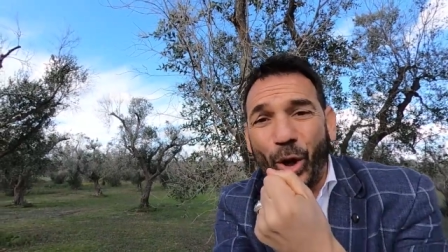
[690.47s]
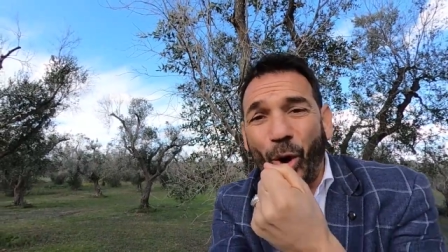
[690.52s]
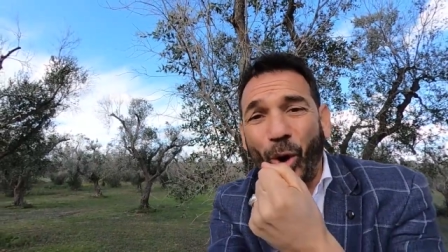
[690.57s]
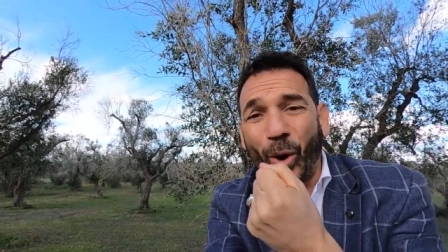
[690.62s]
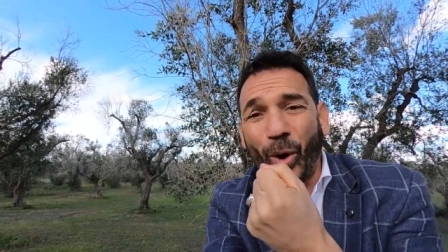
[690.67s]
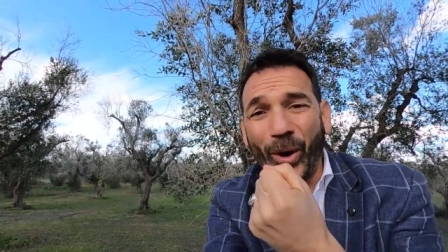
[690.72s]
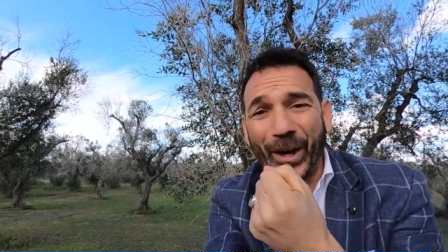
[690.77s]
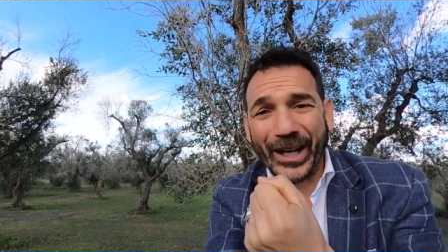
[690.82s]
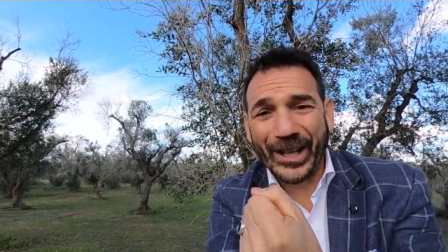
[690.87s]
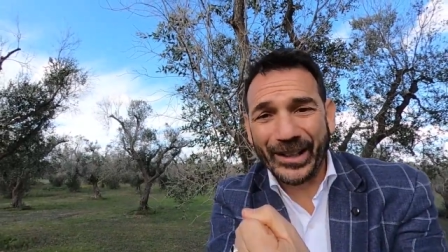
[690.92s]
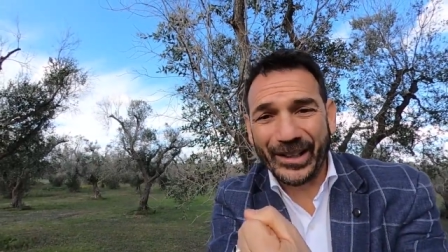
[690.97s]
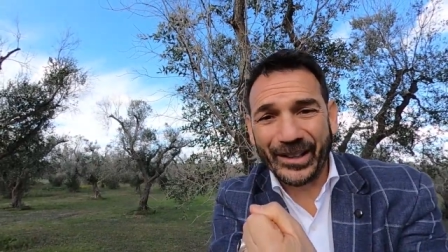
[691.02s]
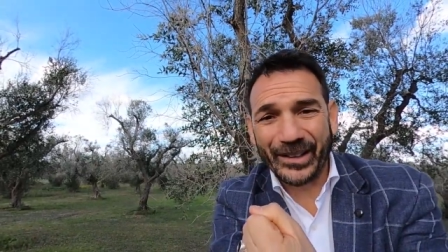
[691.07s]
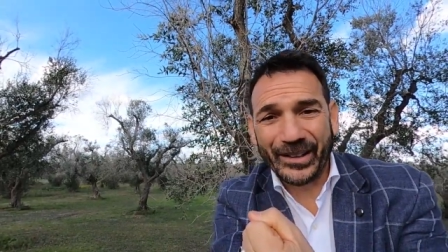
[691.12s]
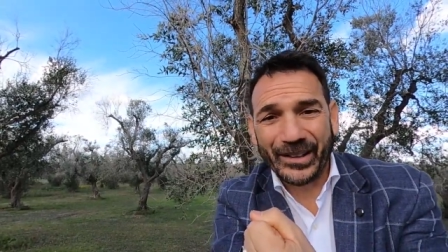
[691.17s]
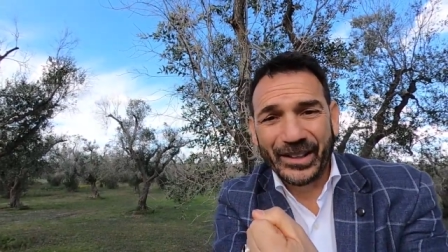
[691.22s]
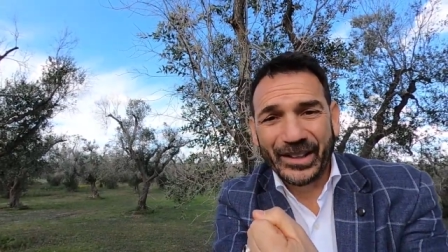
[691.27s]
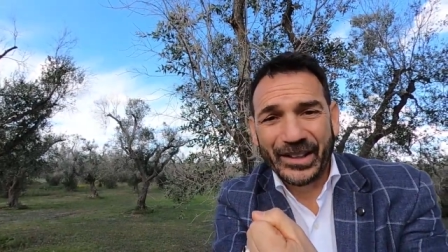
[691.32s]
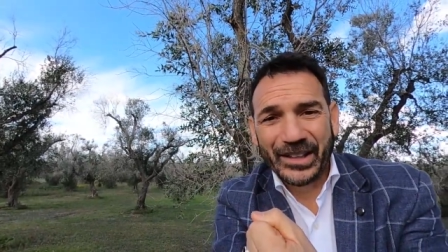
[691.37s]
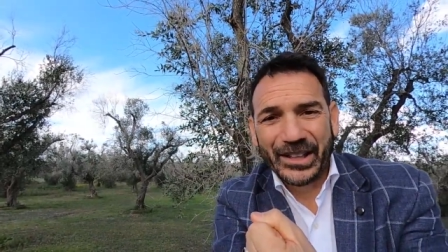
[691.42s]

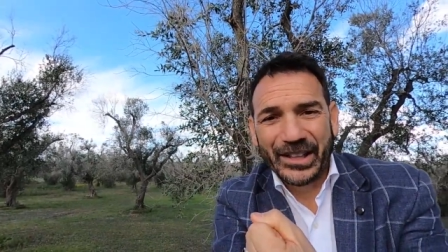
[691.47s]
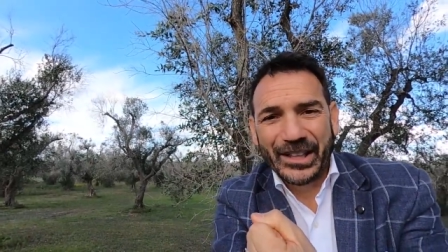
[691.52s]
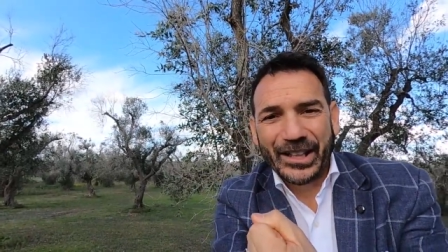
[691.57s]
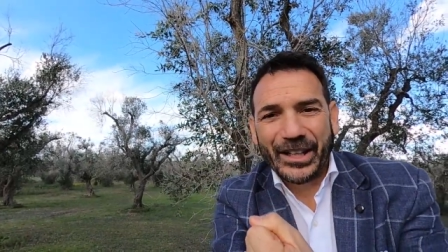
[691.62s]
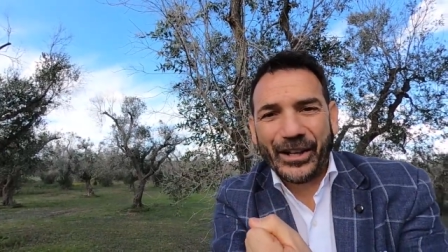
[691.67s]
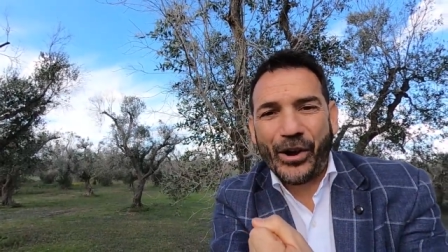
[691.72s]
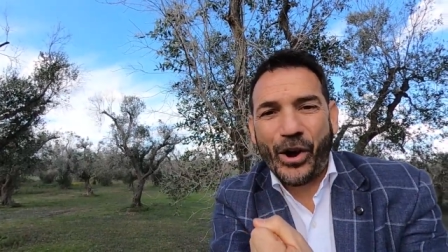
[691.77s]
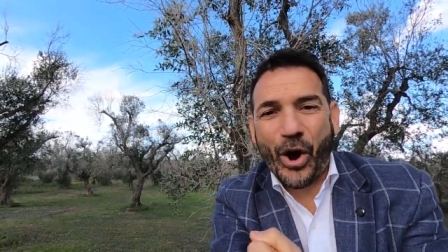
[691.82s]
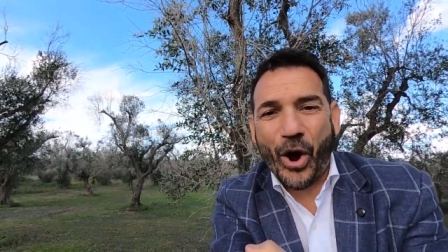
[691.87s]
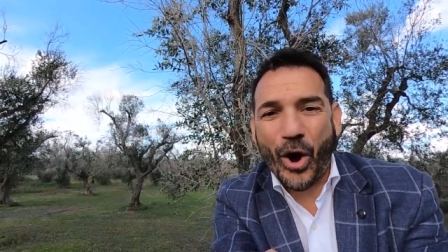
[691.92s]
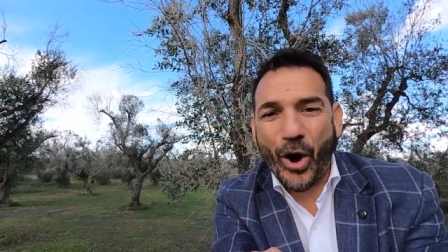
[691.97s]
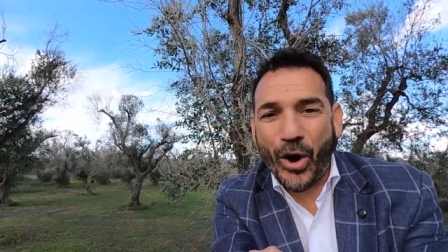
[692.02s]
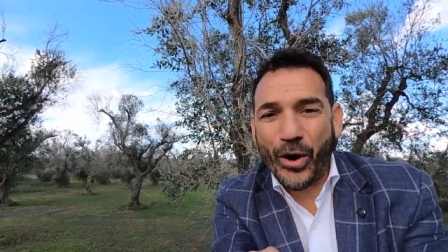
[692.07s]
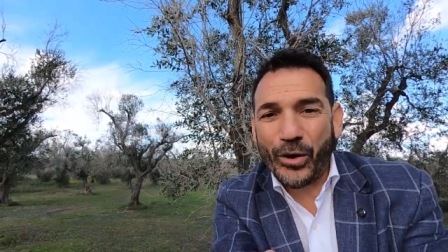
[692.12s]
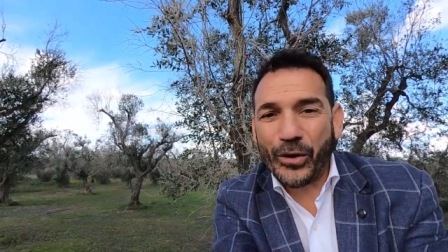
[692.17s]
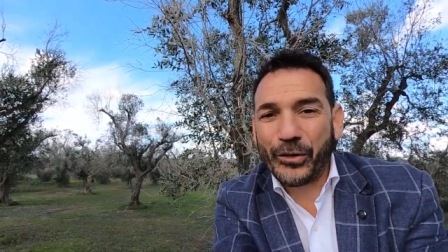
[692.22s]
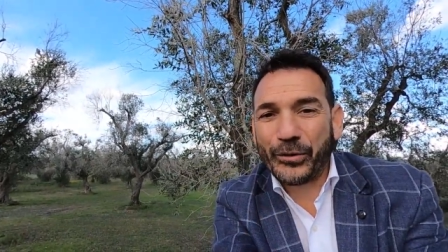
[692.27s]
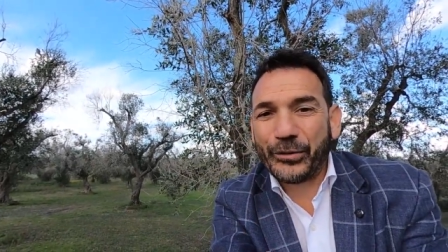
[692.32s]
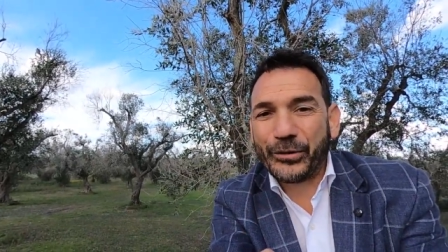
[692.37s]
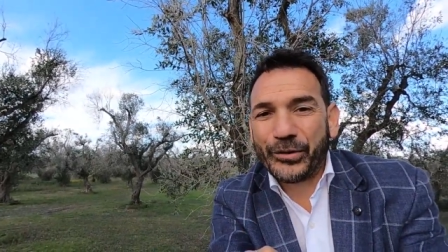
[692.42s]
oil
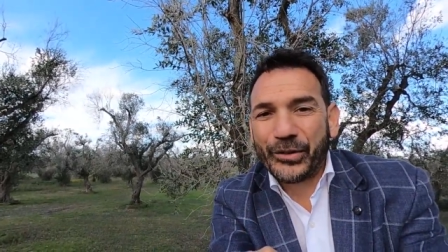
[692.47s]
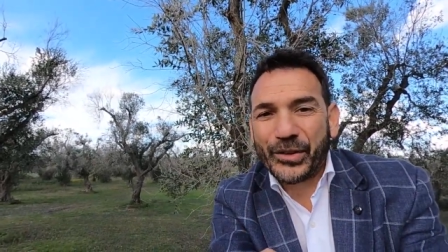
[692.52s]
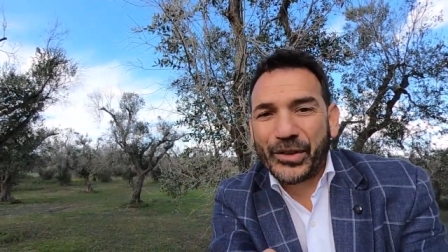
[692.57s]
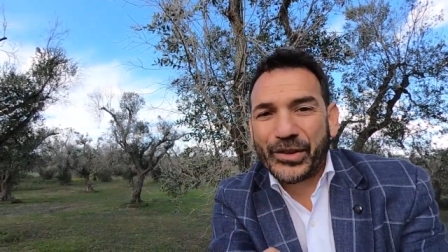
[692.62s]
of